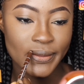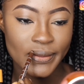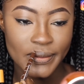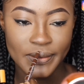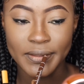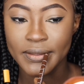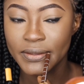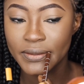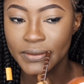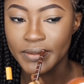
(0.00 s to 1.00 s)
the same
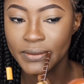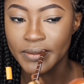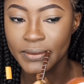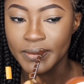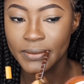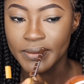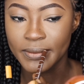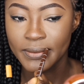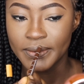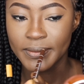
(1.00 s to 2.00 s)
pencil I used to
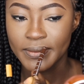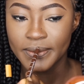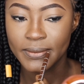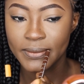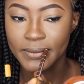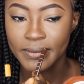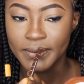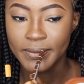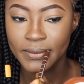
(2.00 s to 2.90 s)
draw my brows,